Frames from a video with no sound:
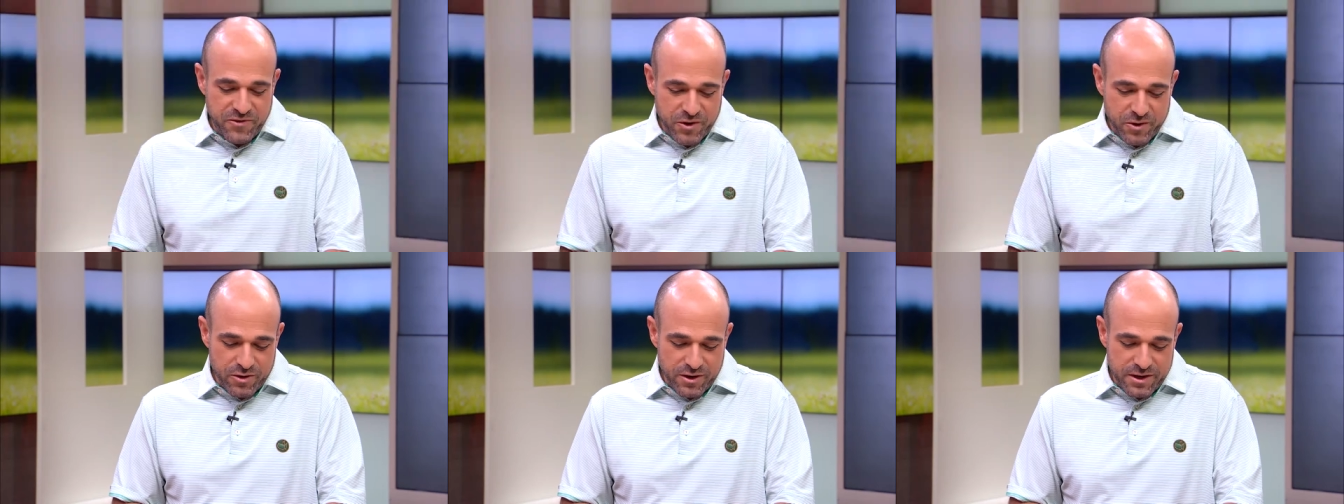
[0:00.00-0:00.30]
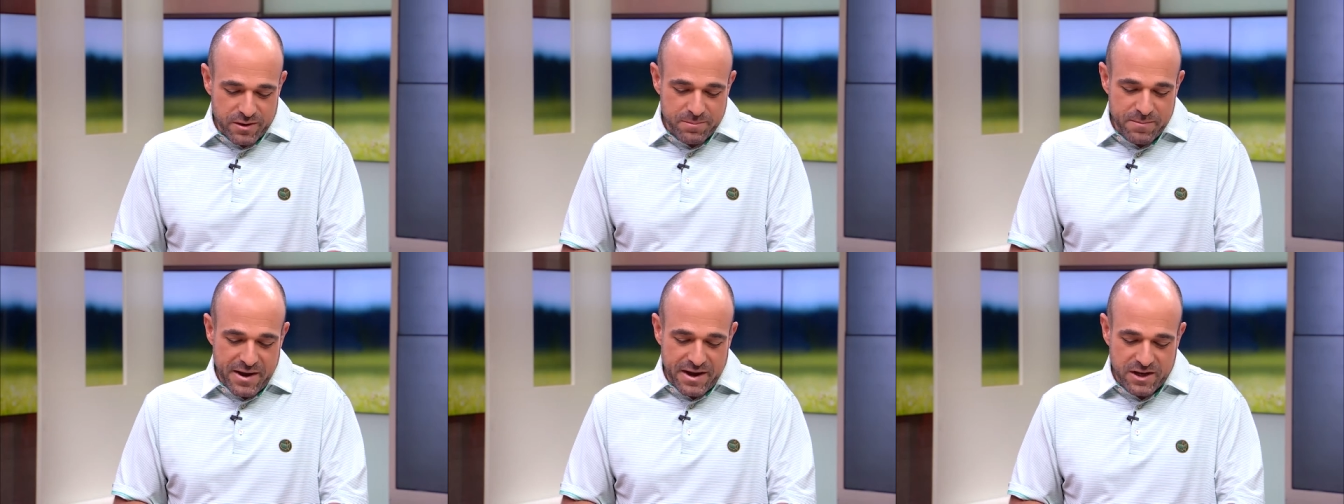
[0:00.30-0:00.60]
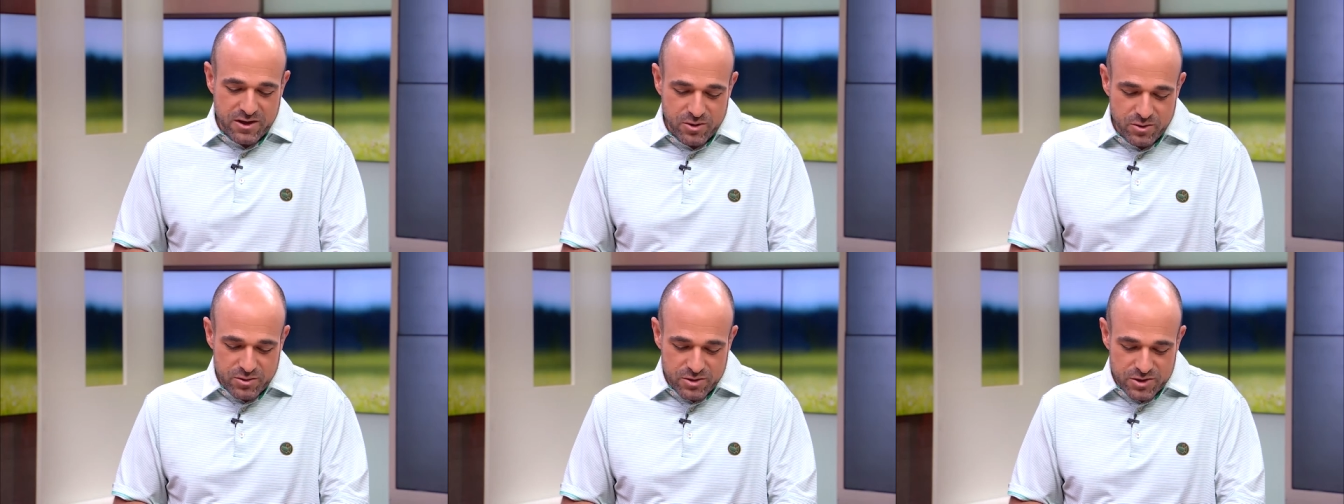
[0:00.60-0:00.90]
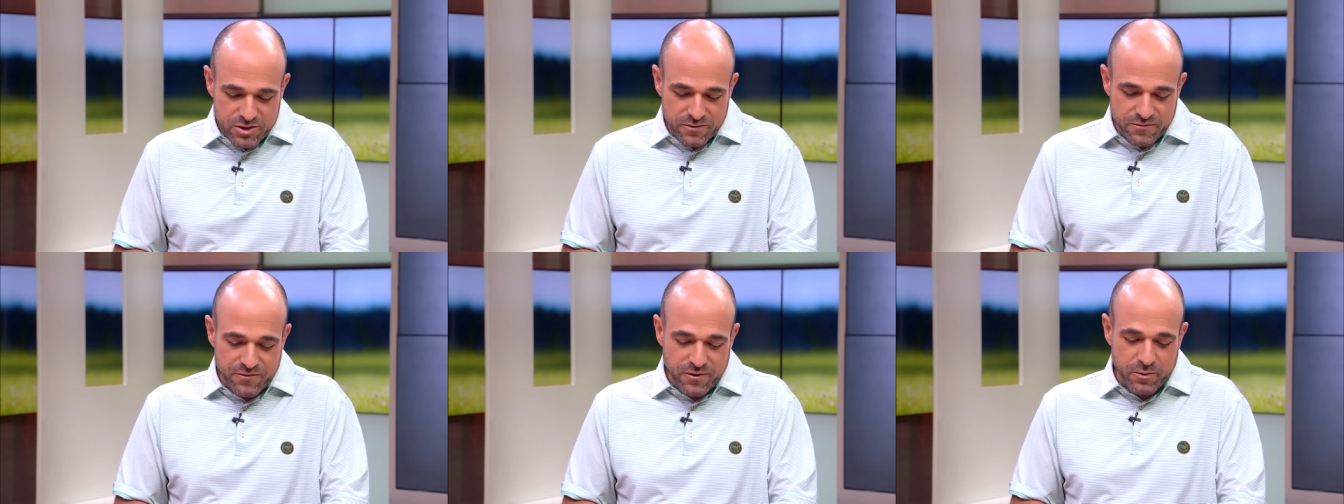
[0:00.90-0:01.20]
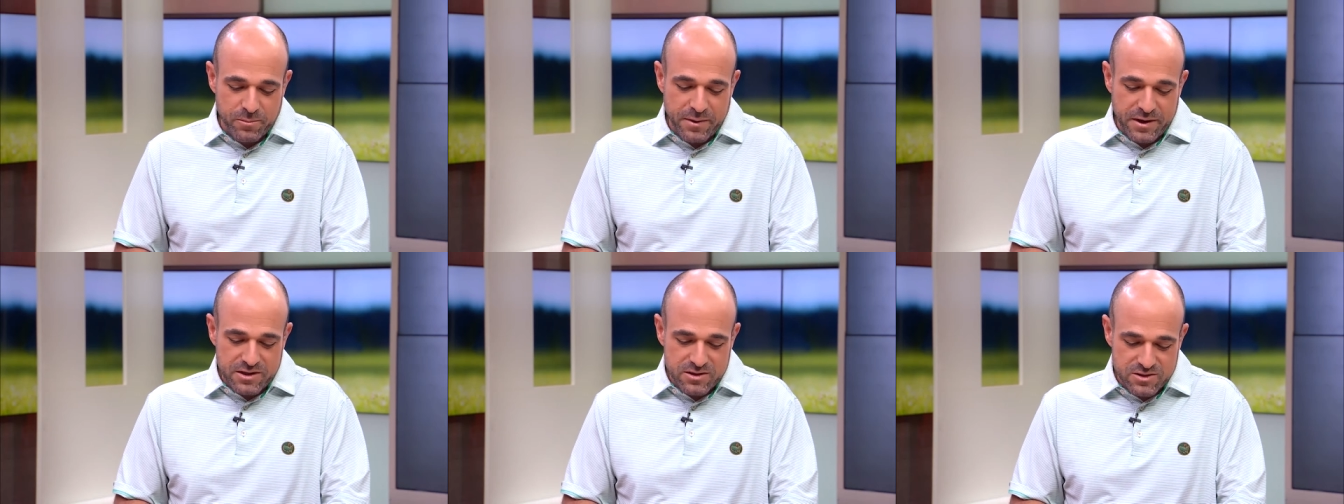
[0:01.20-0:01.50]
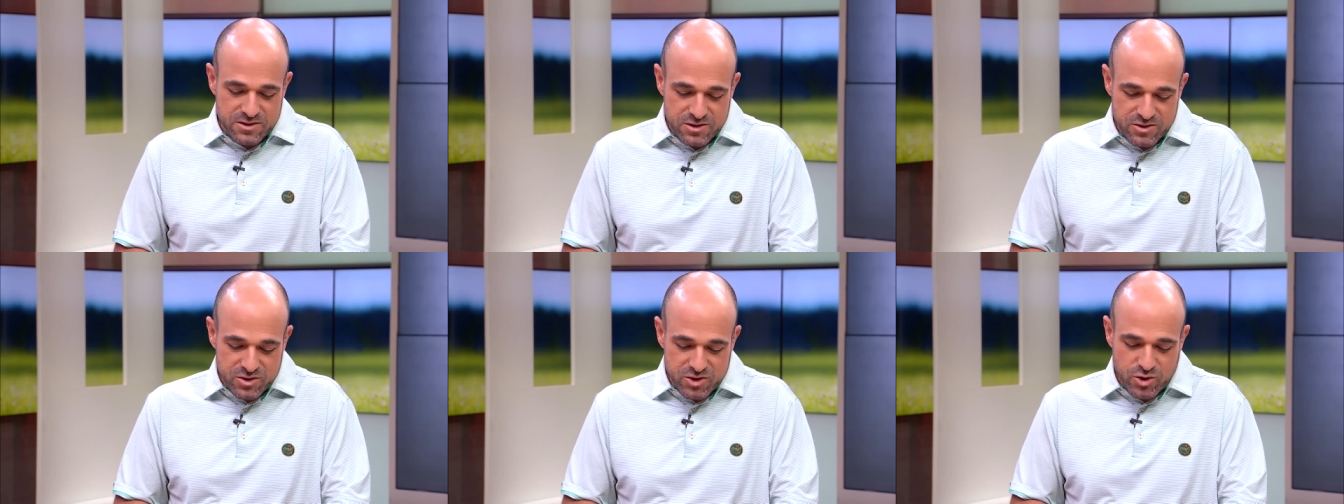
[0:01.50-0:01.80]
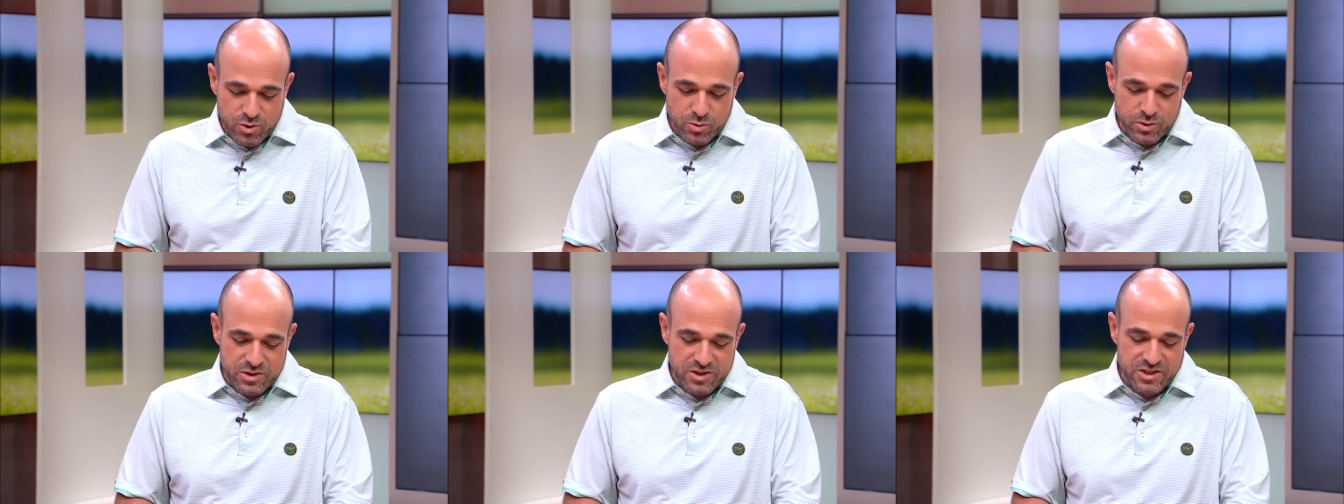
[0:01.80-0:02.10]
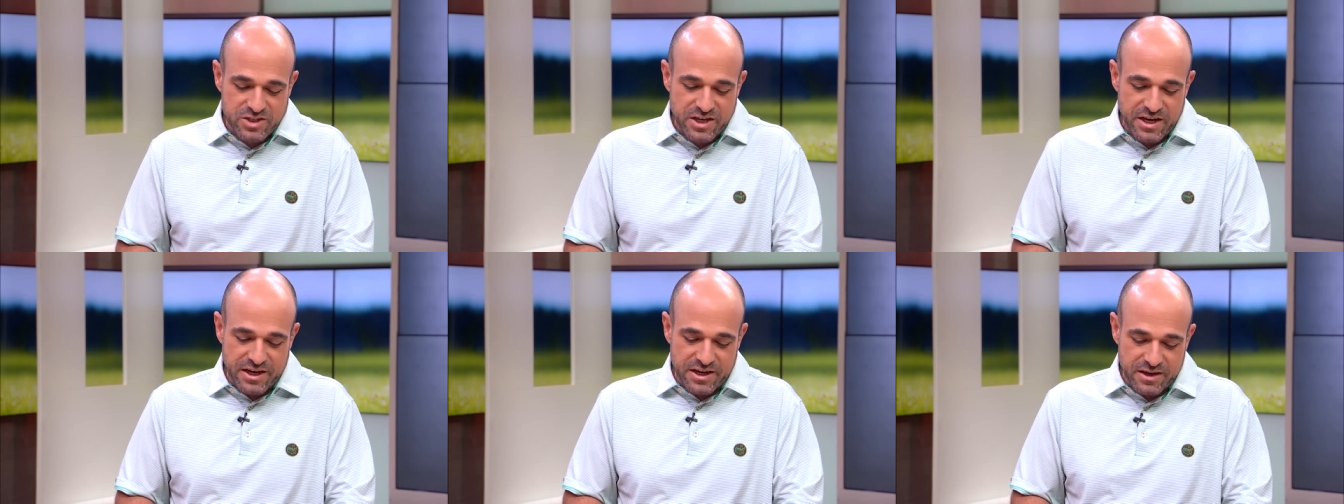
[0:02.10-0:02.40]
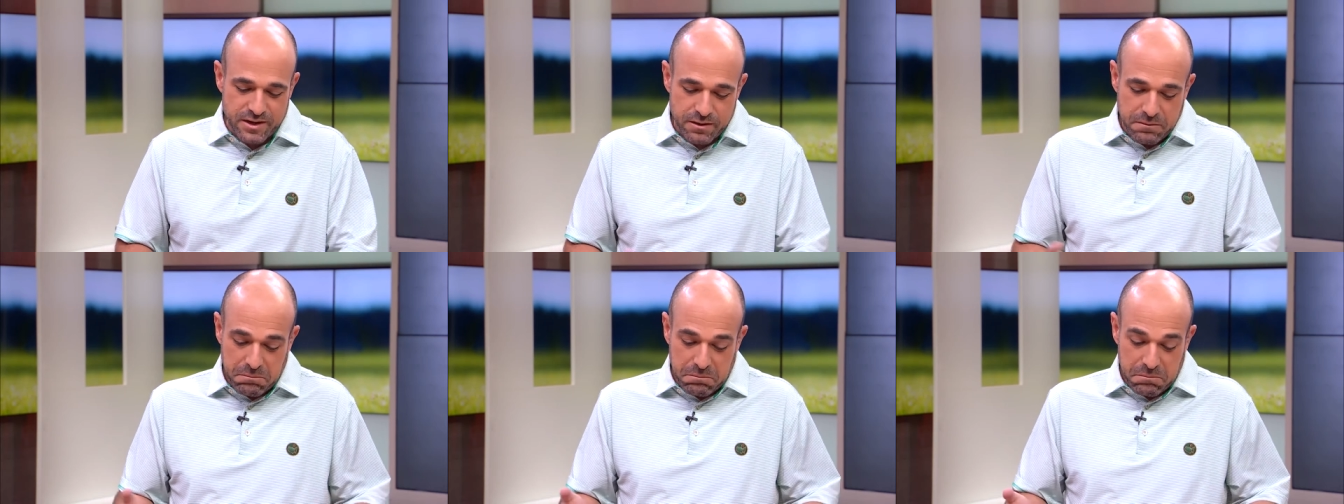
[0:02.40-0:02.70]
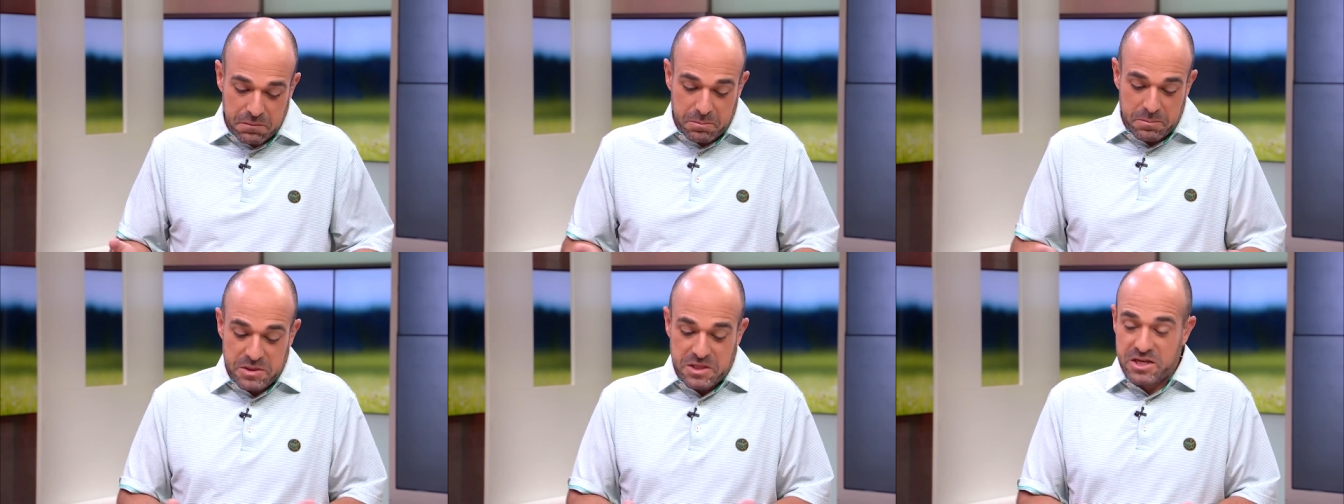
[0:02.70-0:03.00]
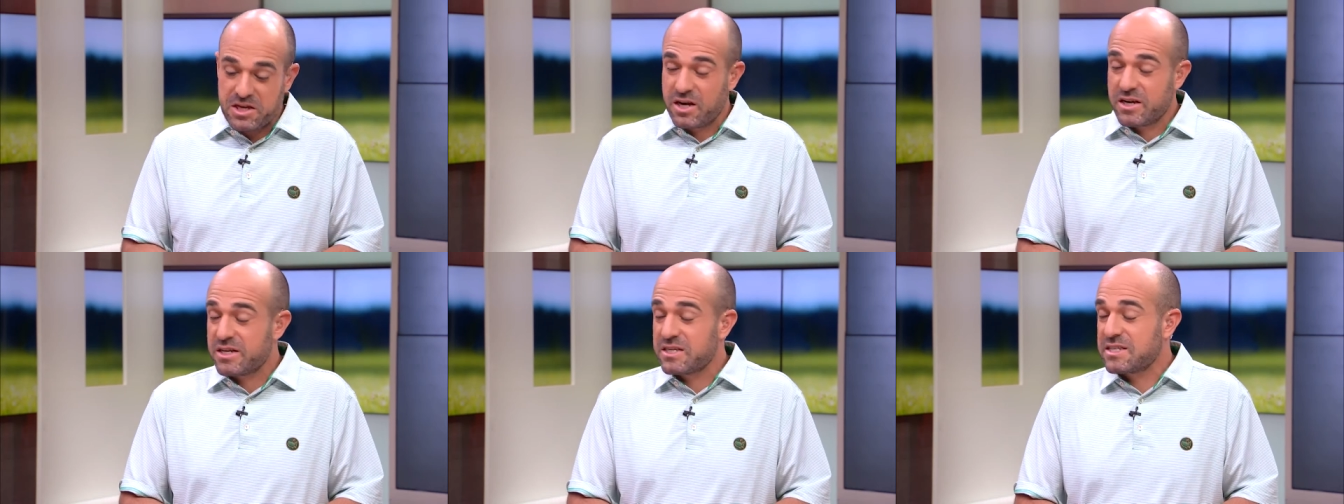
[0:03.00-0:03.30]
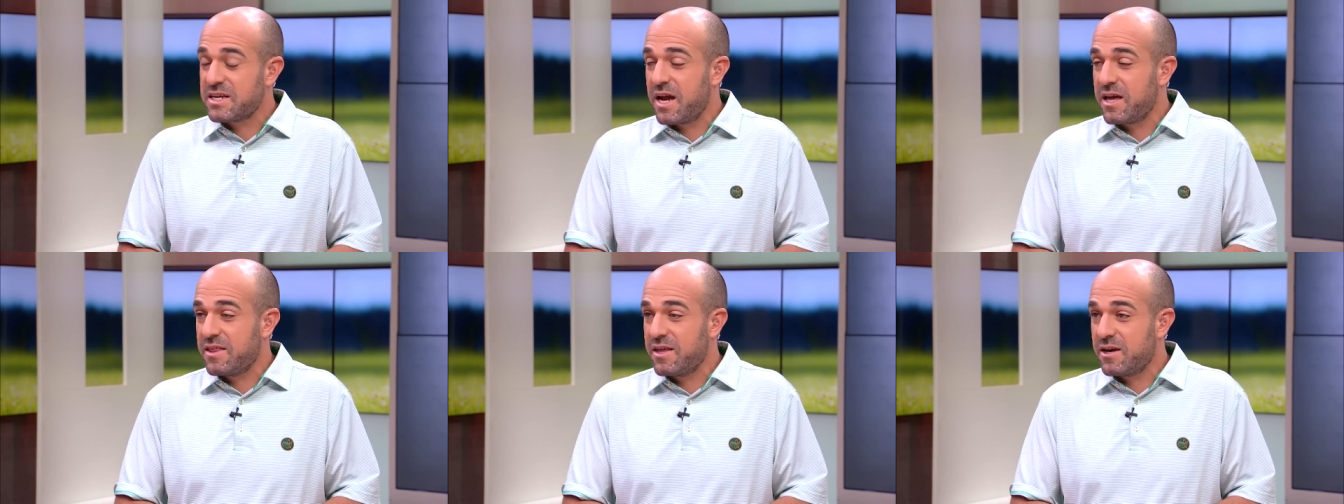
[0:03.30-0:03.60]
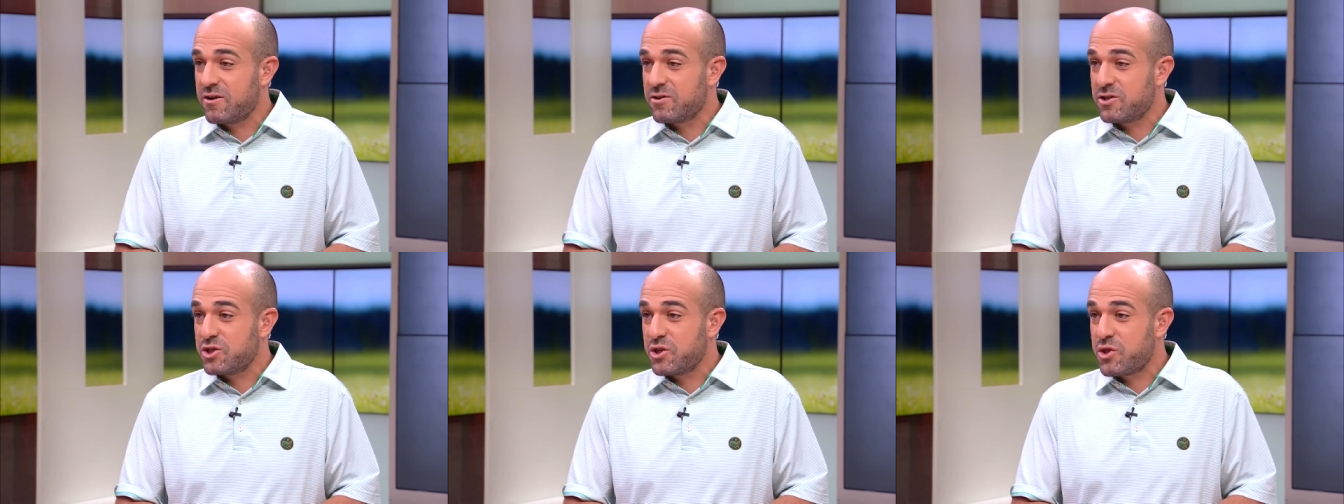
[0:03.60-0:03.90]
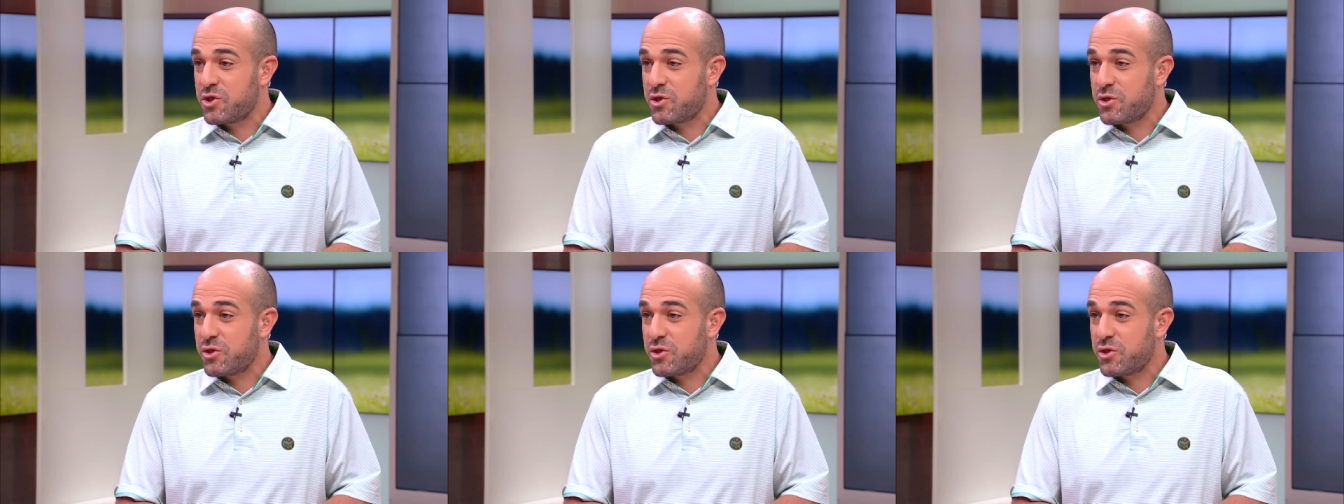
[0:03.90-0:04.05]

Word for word: Furyk, Matt Kuchar, Phil Mickelson, Stuart Sink. I mean, the youngest guy there is